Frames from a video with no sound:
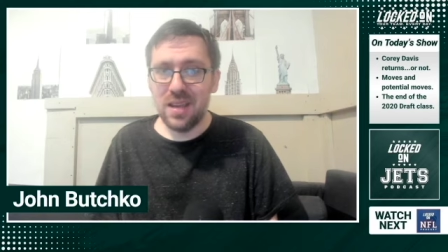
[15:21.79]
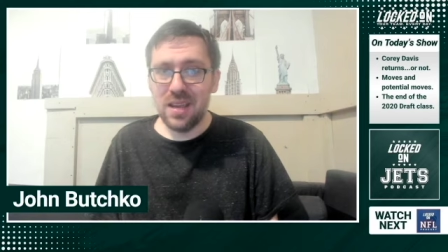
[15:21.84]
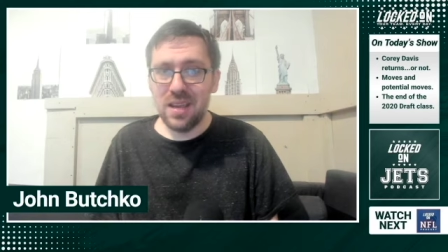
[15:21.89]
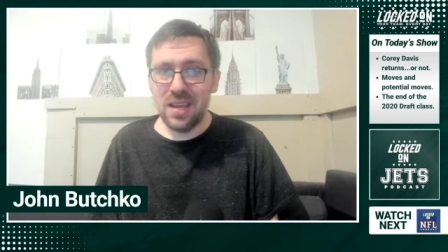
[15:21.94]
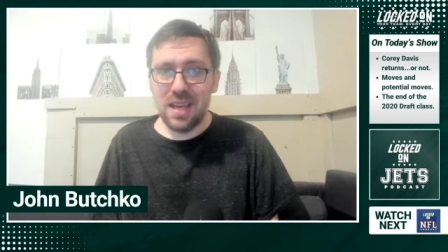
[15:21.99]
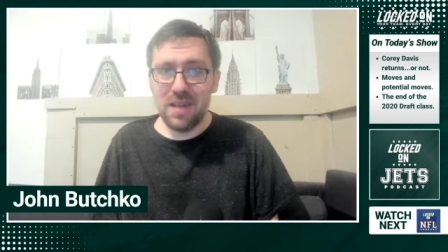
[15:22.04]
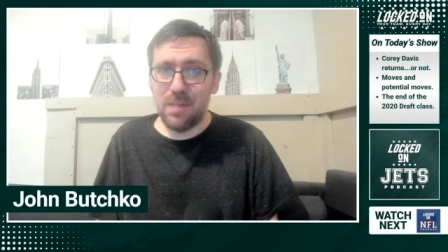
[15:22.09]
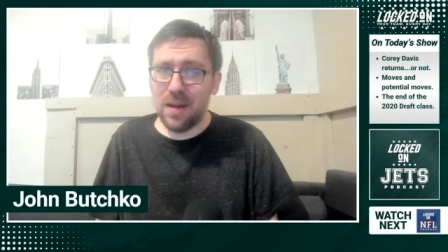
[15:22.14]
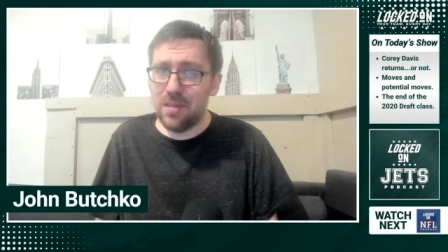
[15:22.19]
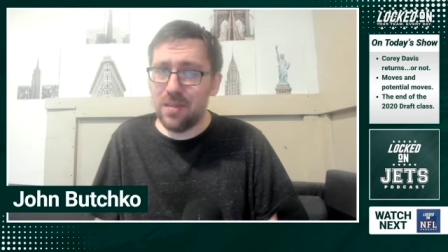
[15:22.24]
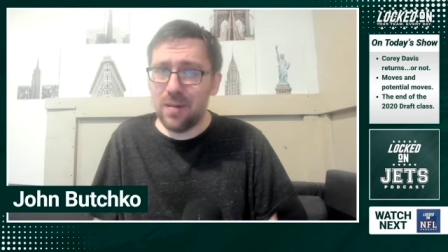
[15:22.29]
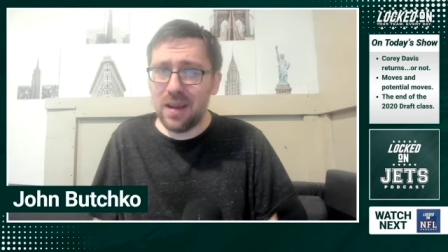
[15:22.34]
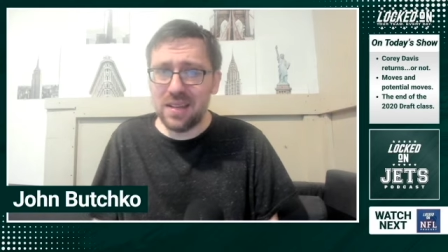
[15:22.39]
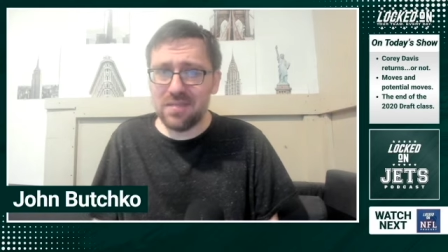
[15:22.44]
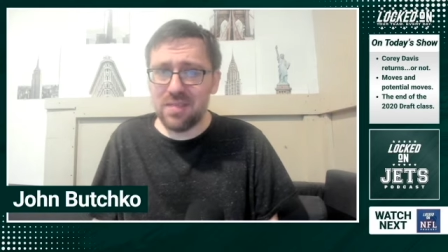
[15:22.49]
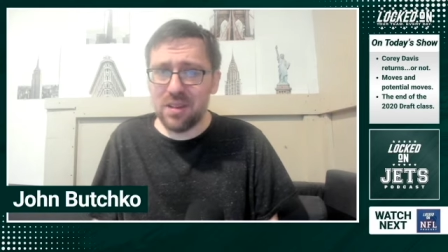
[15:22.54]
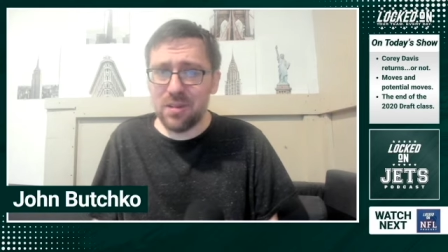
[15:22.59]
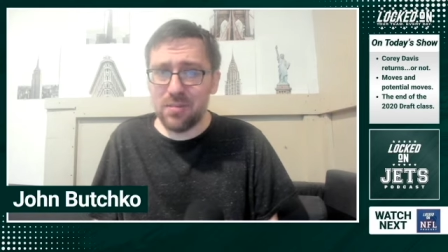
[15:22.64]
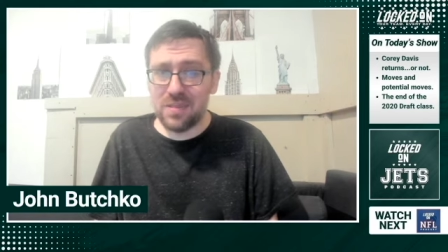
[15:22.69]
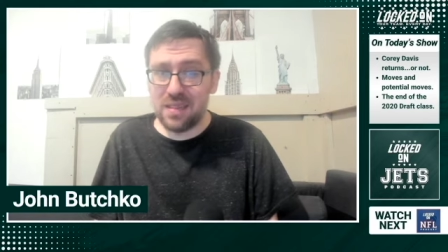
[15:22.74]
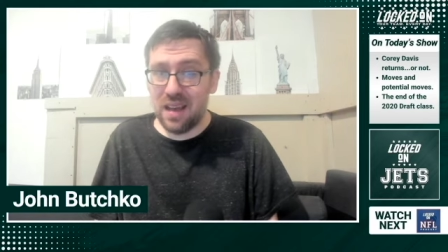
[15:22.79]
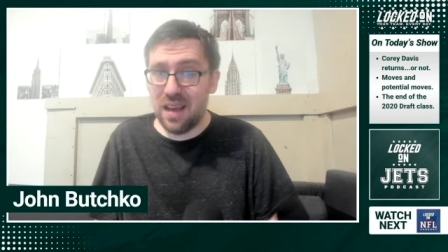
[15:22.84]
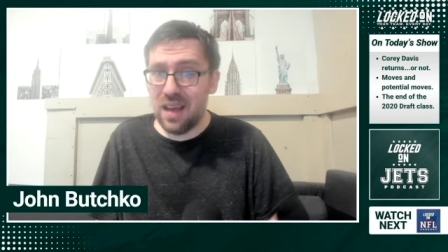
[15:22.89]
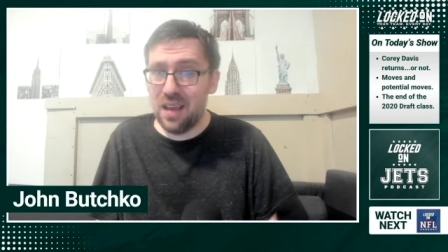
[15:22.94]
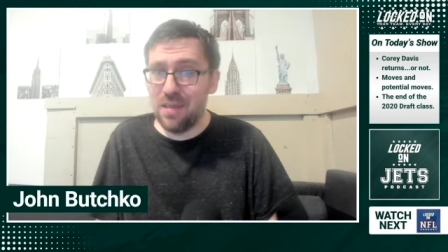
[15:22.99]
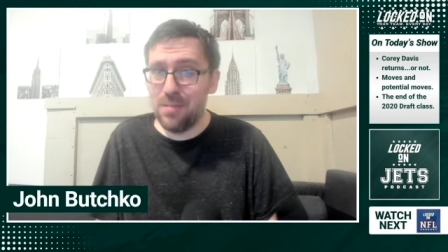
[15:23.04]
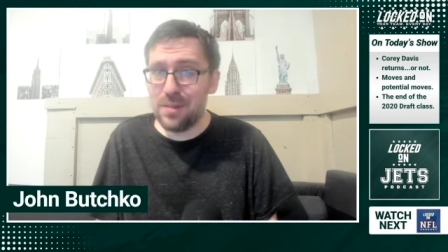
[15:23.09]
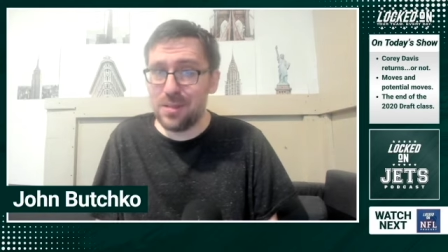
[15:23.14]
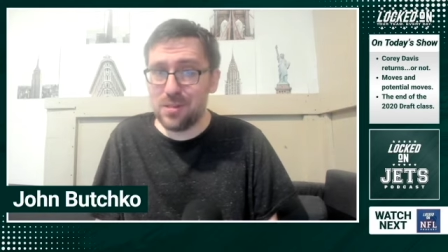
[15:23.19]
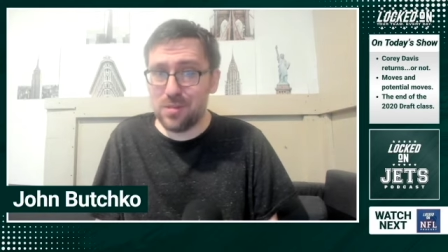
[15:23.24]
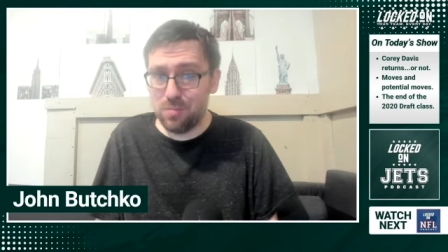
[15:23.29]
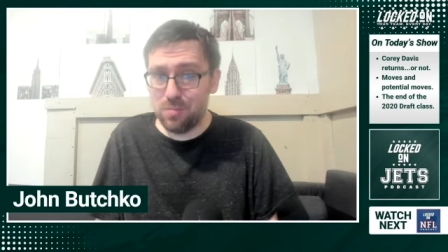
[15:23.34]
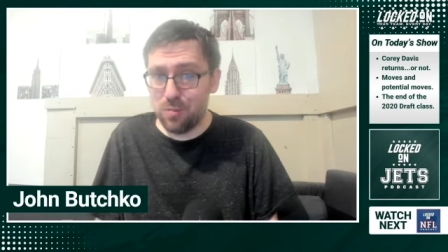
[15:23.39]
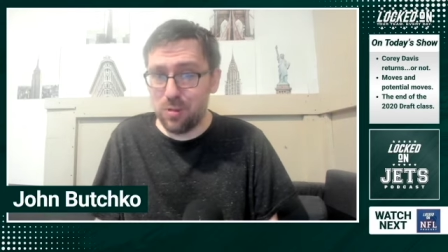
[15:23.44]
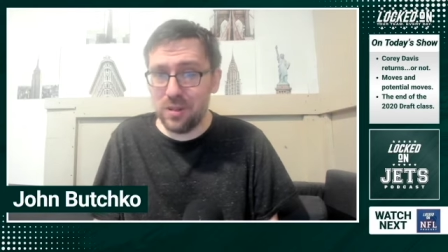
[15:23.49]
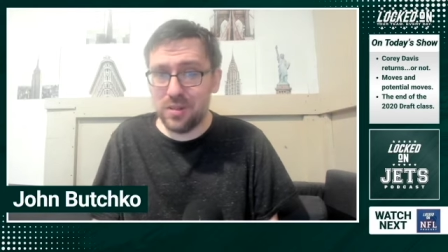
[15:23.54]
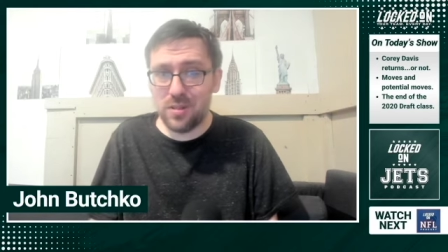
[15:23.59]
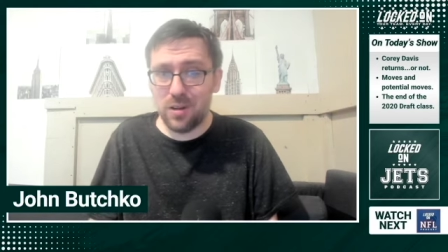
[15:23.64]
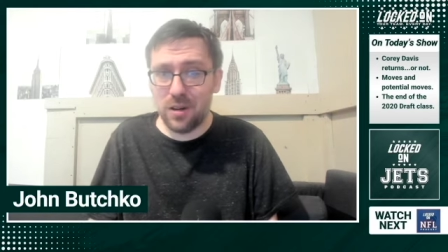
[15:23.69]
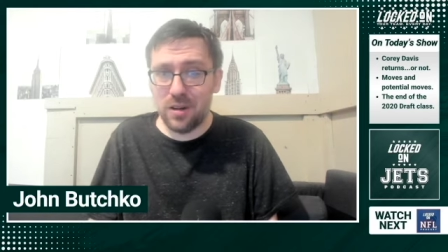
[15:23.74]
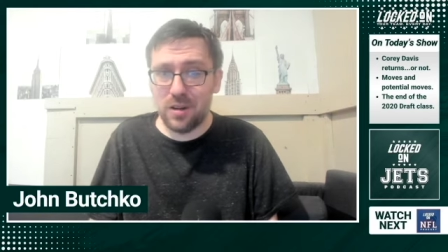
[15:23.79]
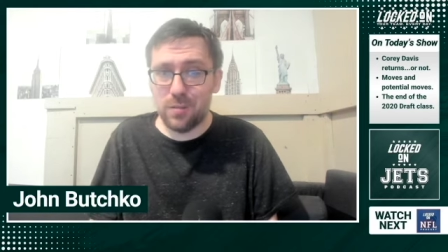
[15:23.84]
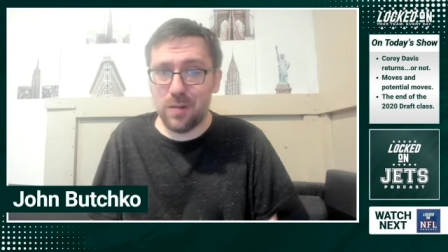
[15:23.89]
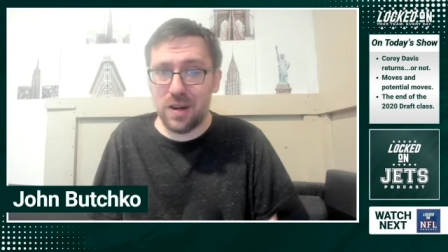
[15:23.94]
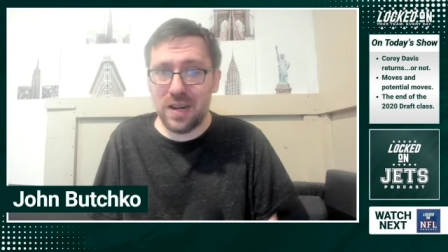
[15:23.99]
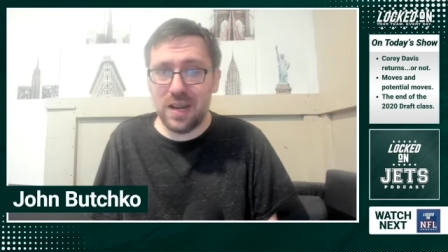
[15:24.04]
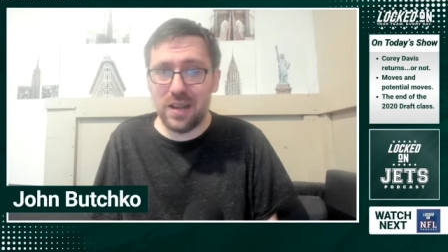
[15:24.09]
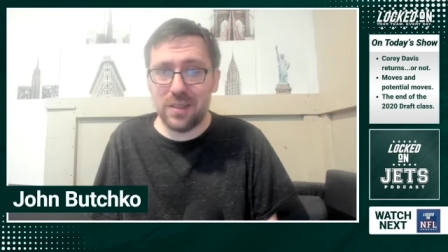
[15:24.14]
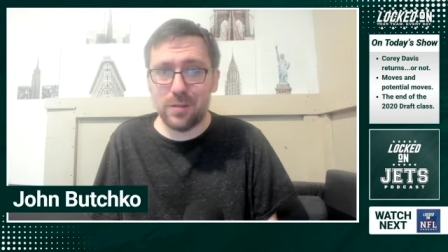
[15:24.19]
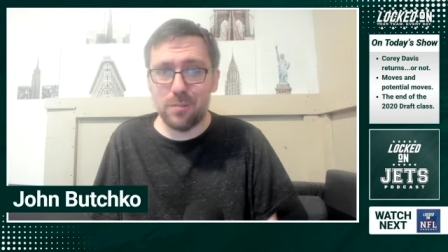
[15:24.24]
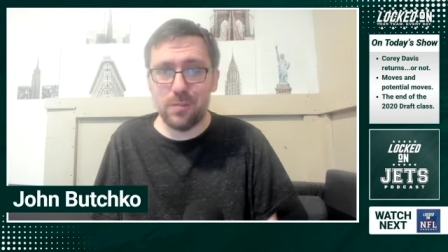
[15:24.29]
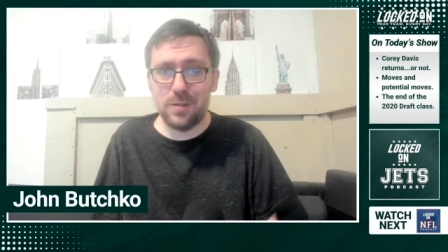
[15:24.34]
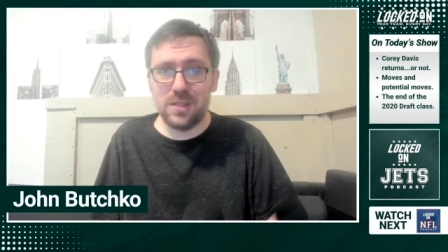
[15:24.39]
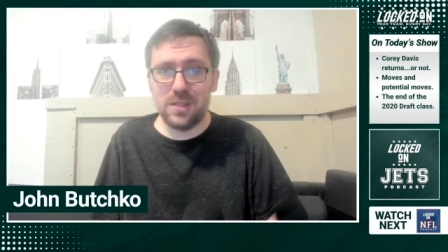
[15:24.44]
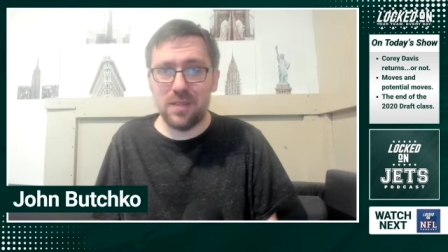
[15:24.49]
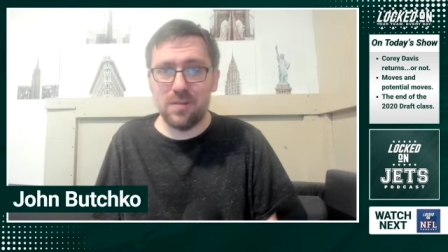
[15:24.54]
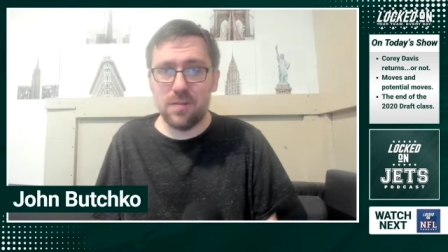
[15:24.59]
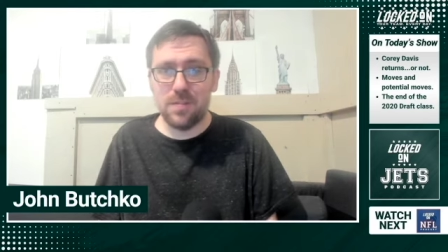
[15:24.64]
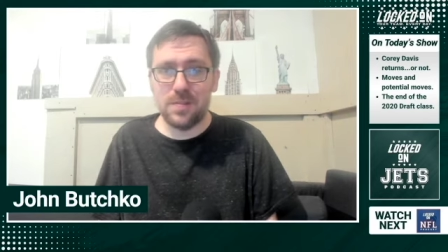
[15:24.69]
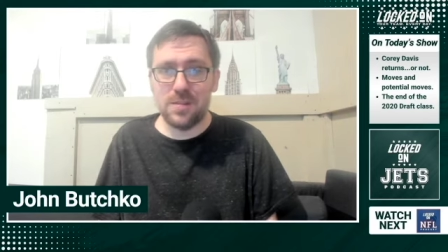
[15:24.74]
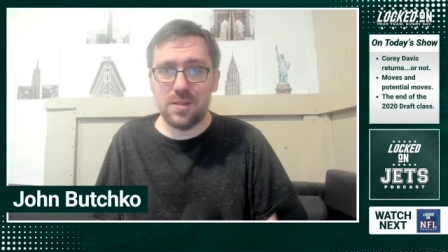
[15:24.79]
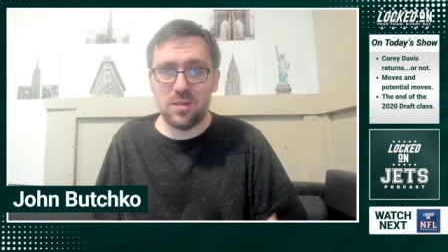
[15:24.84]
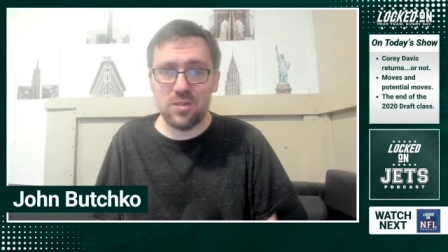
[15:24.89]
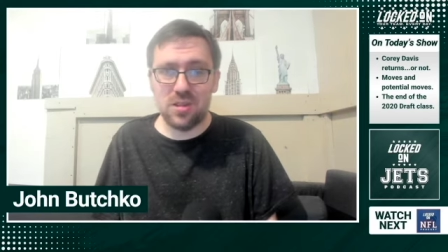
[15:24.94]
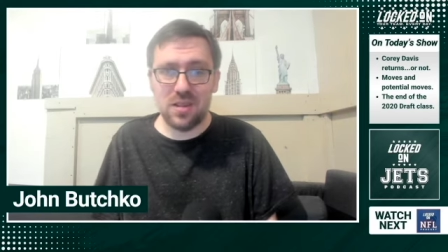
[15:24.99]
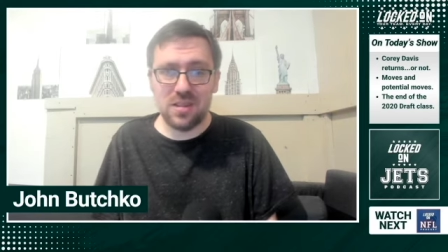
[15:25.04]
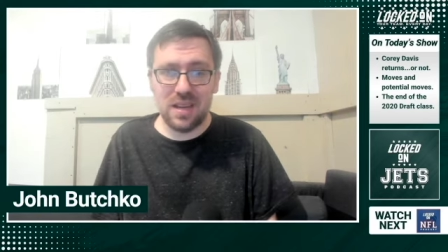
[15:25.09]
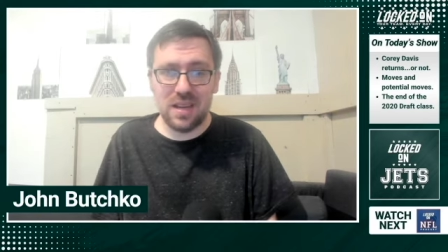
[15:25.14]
And by the way, you know, time is really starting to run out the receiver position.